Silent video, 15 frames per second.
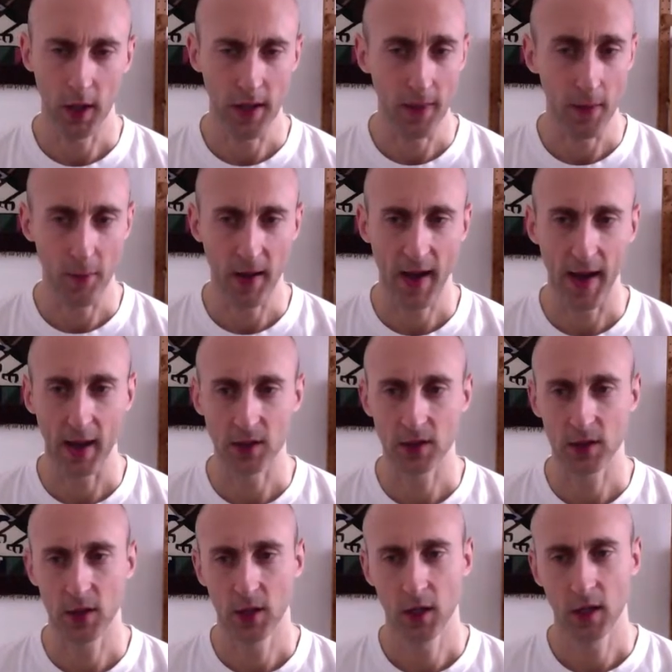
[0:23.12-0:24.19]
in the
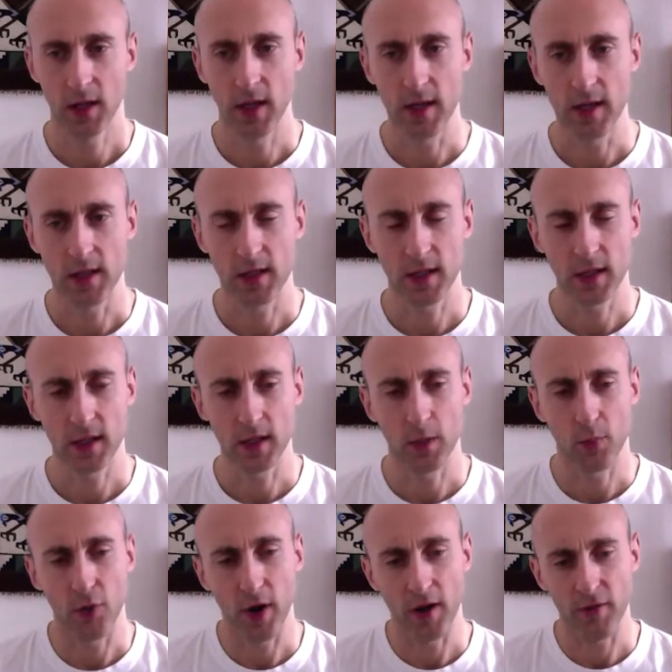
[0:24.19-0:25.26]
past.
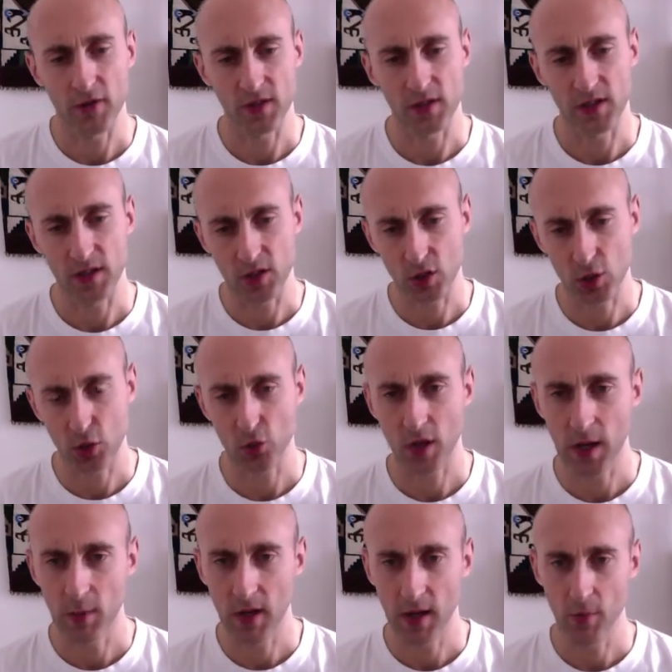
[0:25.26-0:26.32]
Eating breakfast is
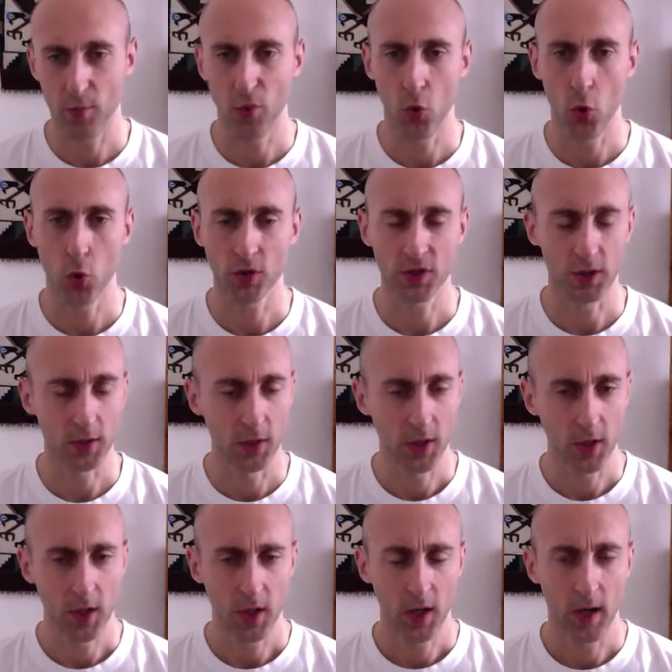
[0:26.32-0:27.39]
extremely important.
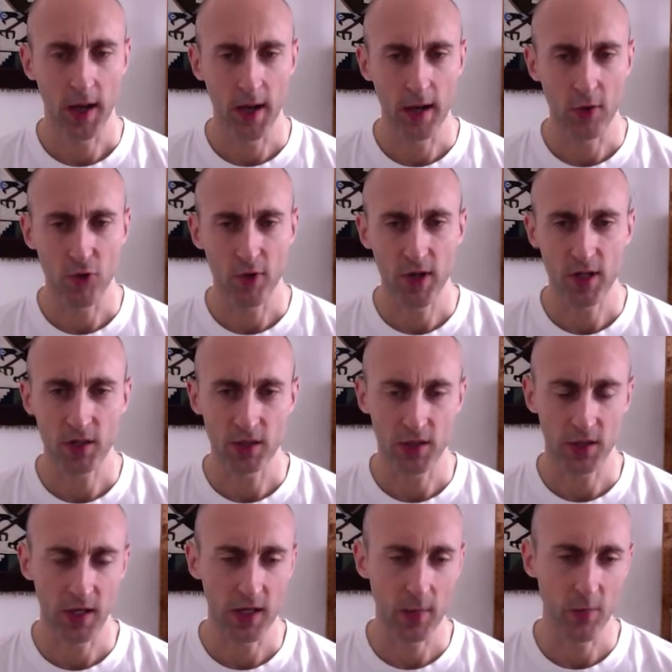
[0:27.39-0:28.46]
A recent
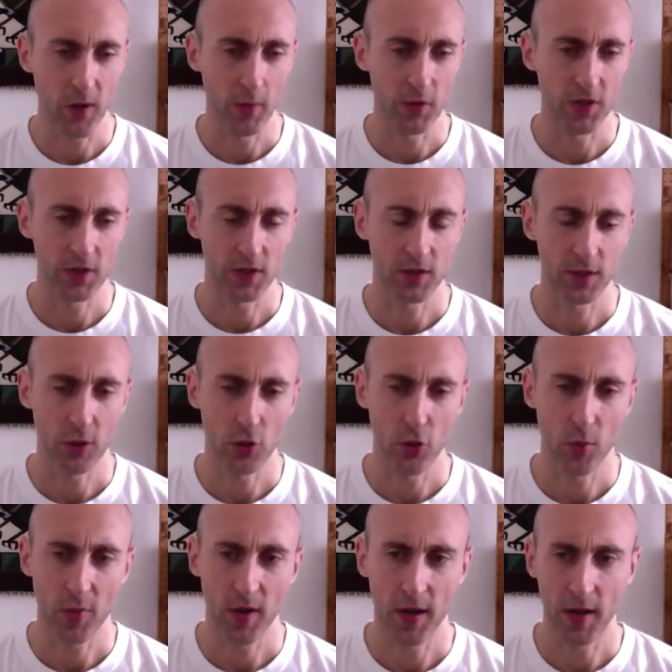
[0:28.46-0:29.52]
study published in the
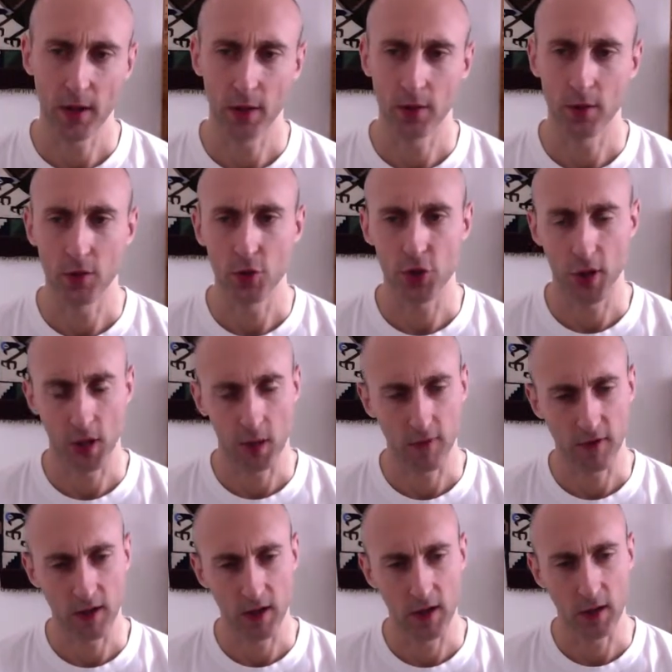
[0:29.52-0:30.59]
European Journal
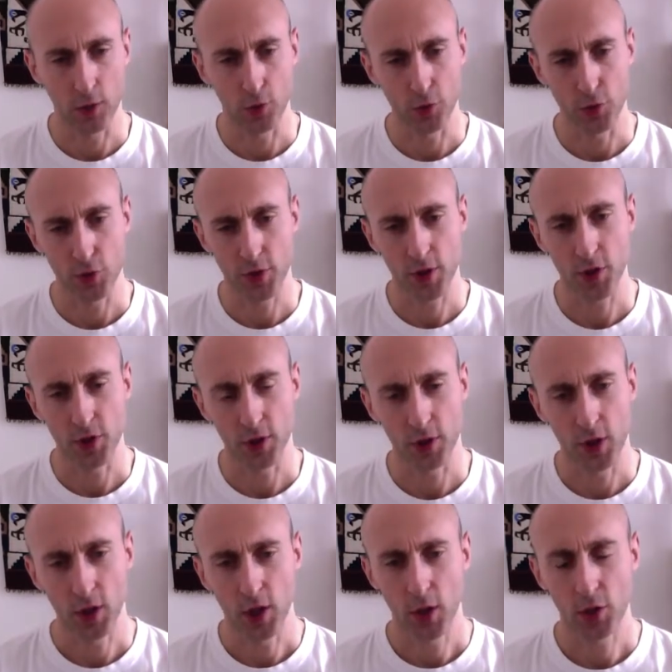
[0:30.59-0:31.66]
of Clinical Nutrition
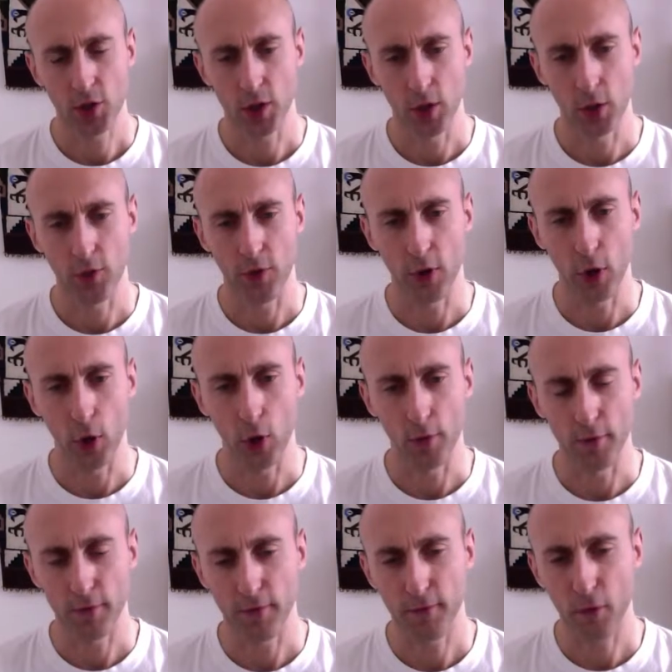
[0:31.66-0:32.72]
showed that
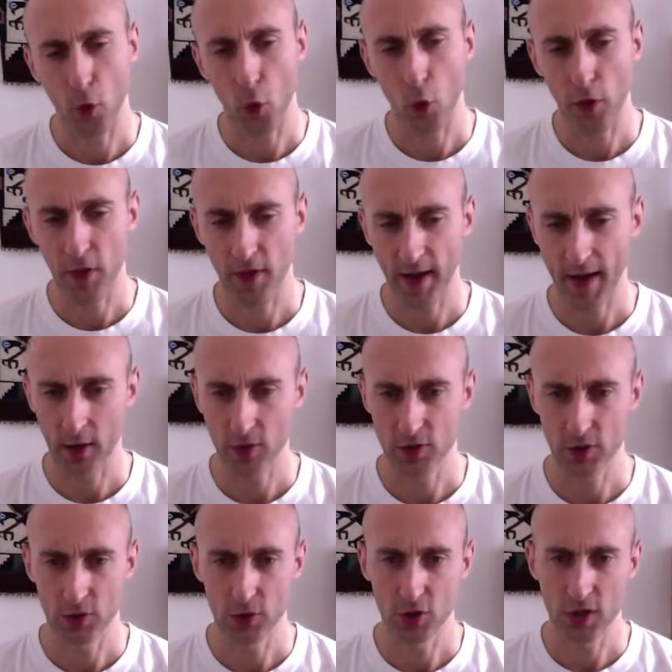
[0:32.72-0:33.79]
of
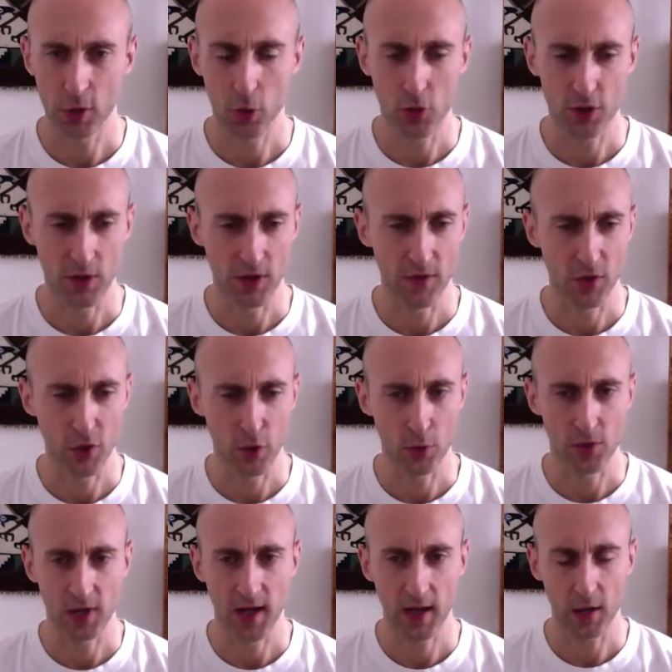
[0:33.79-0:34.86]
4,000 children in
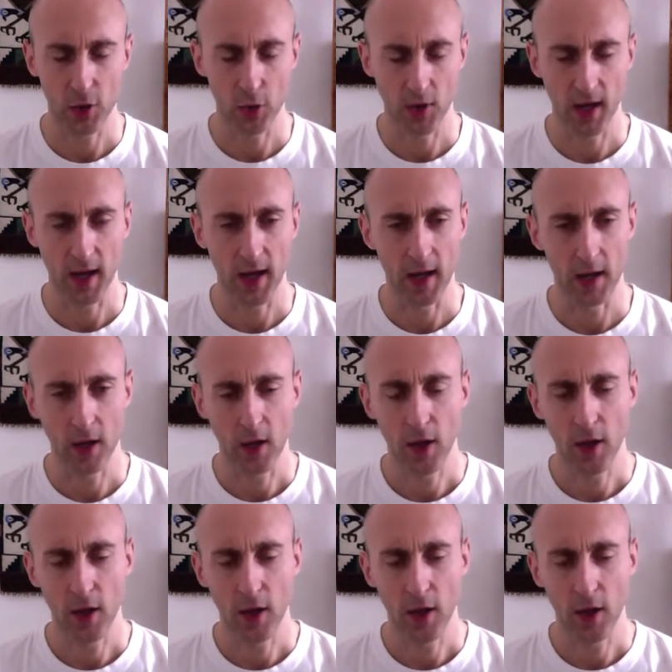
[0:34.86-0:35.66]
the UK,